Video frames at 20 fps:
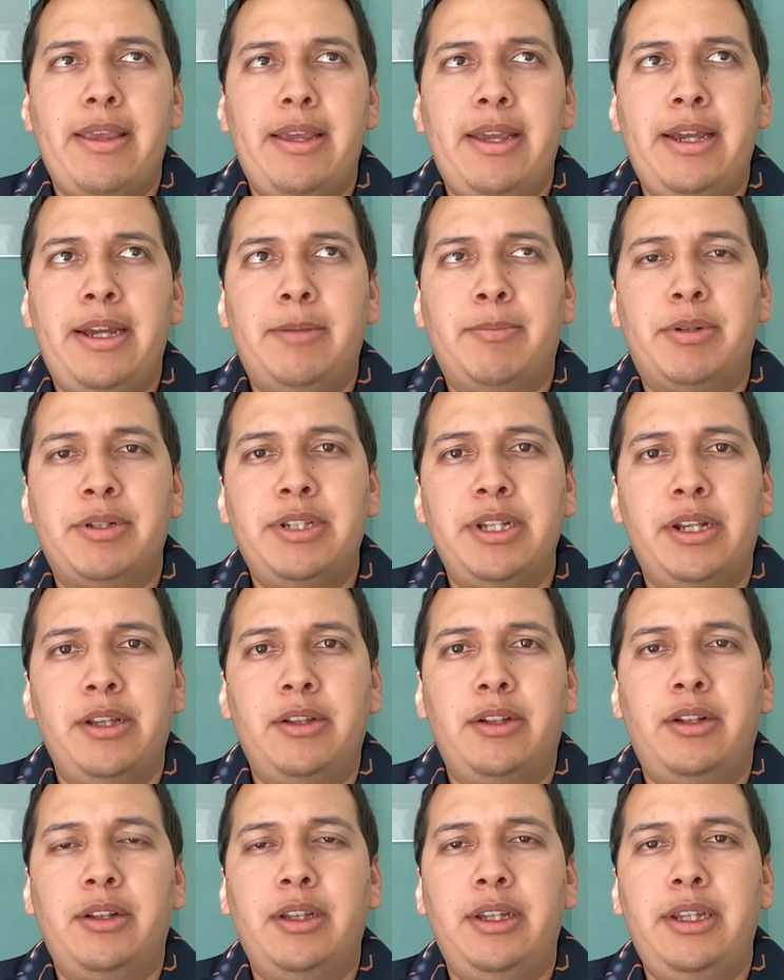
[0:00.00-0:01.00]
and
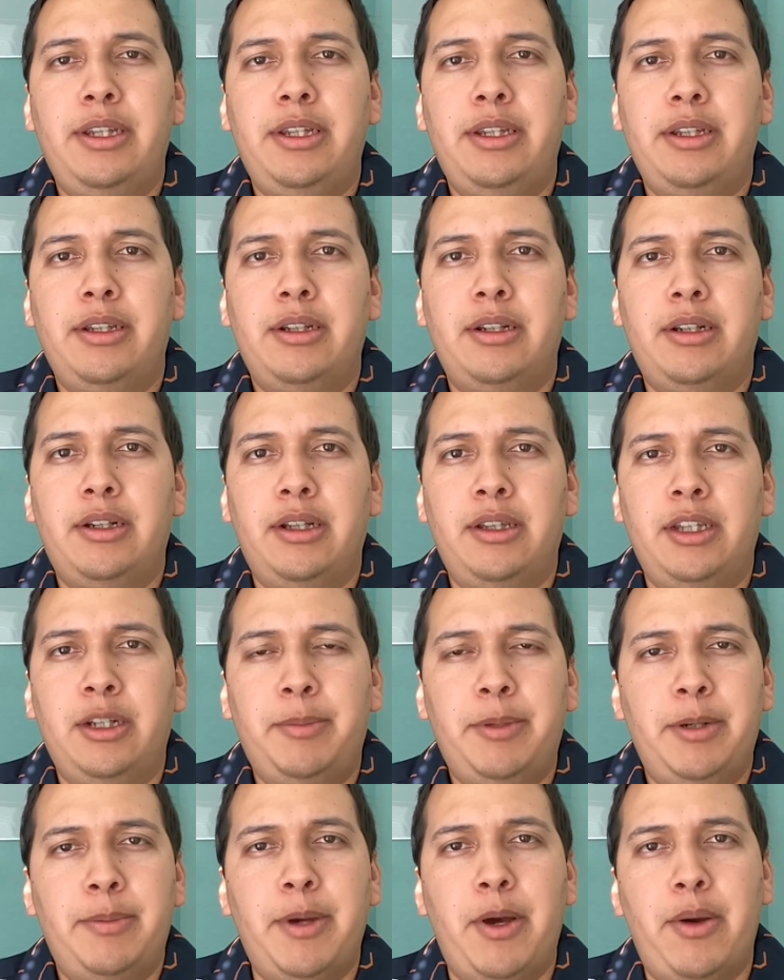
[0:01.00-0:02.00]
particularly a little
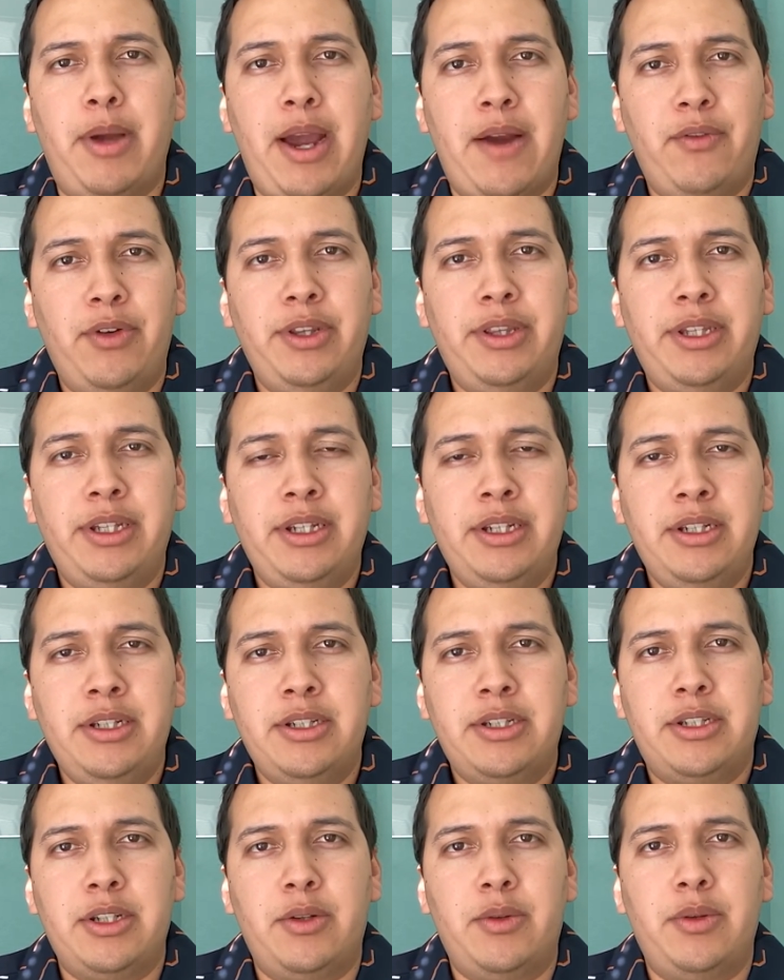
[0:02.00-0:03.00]
bit about everything.
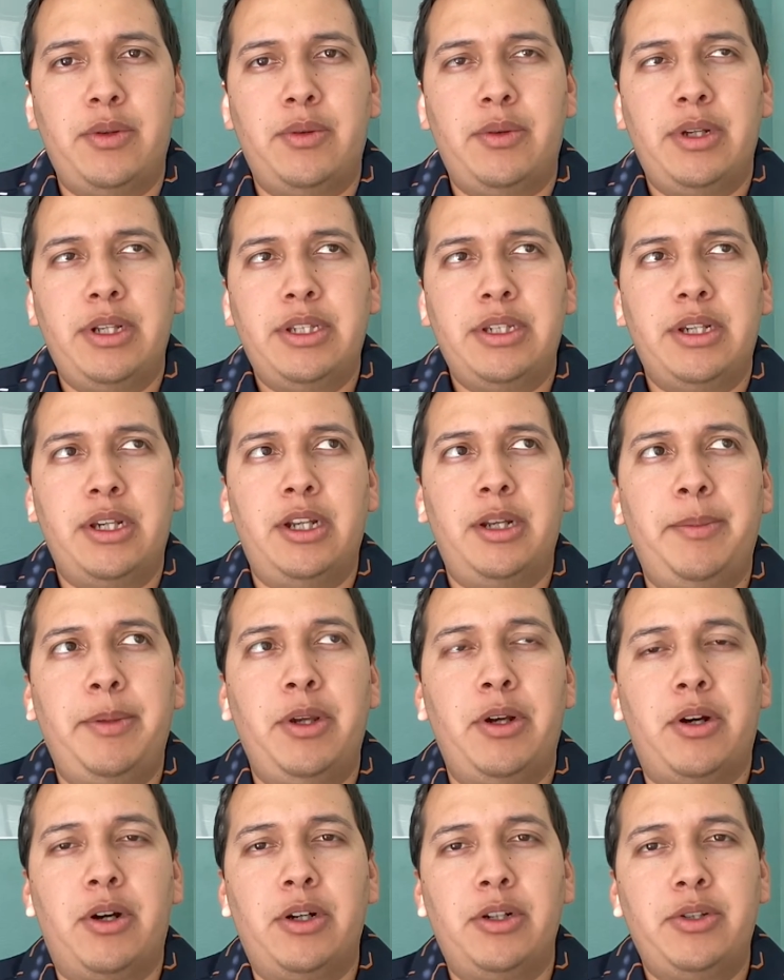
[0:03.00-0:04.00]
So it's going
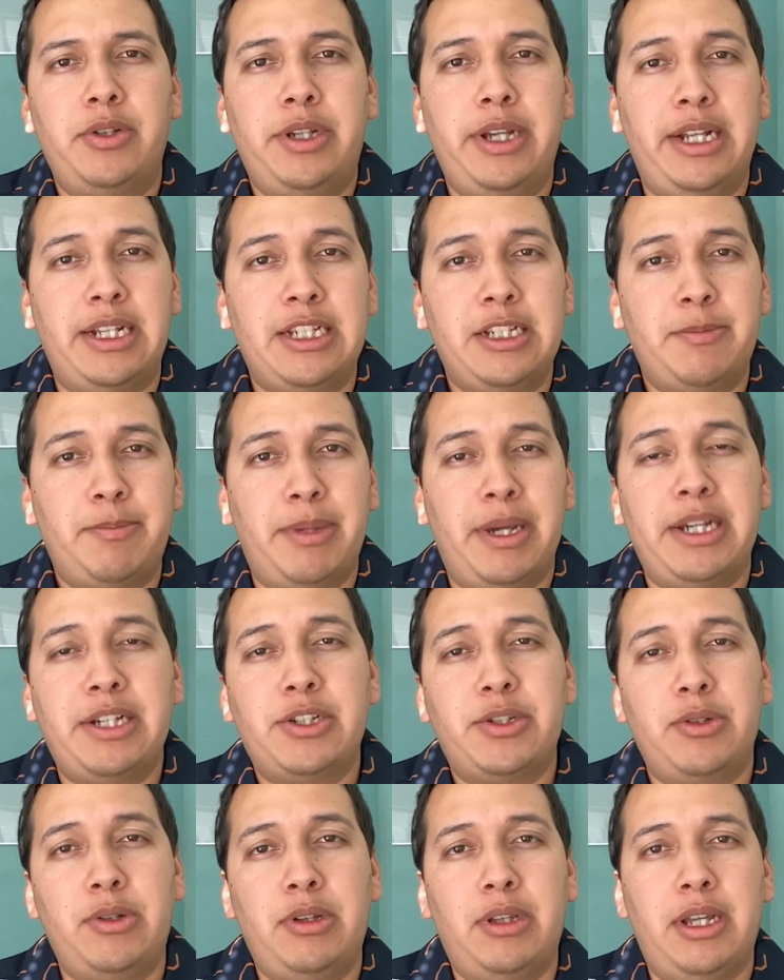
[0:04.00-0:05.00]
hard to get
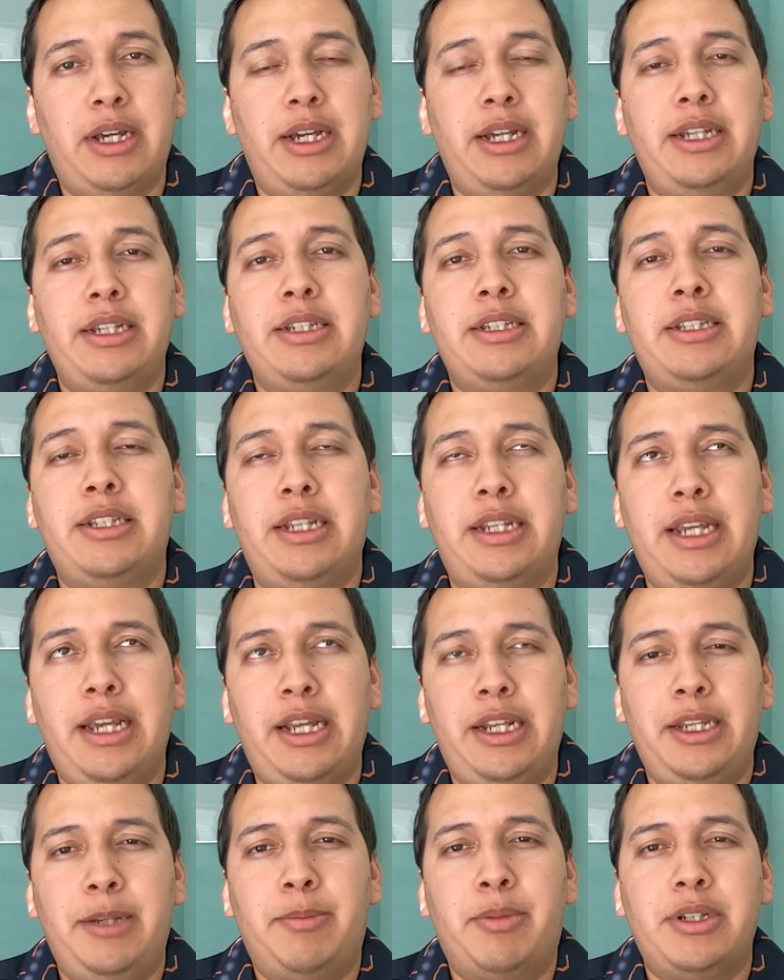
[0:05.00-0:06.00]
specialized in
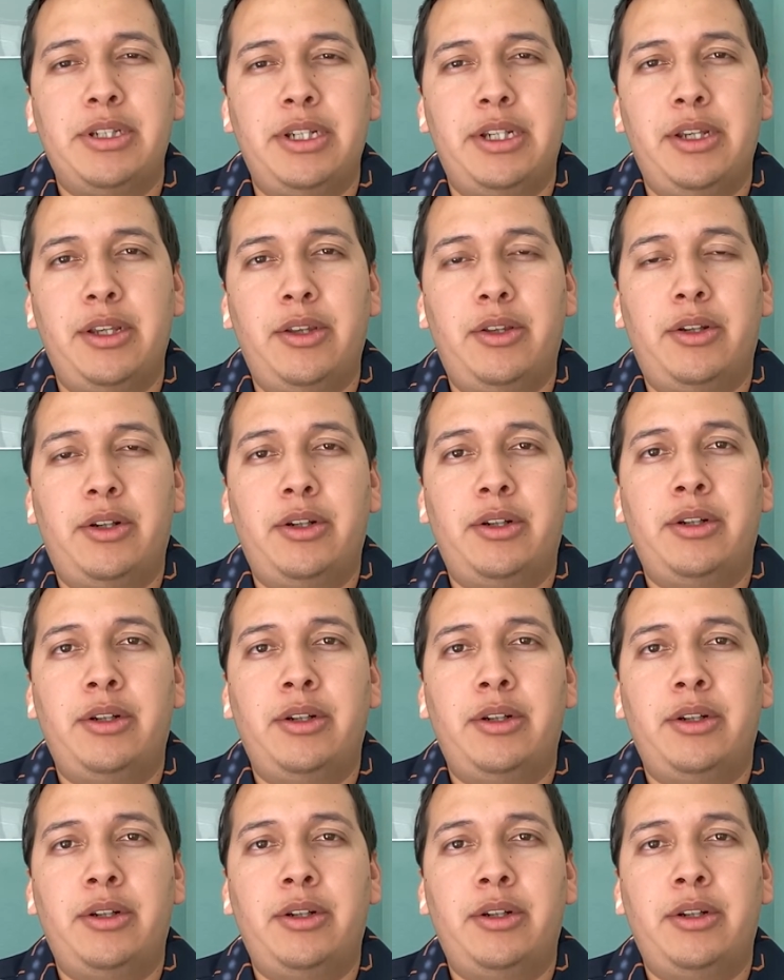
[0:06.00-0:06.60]
any particular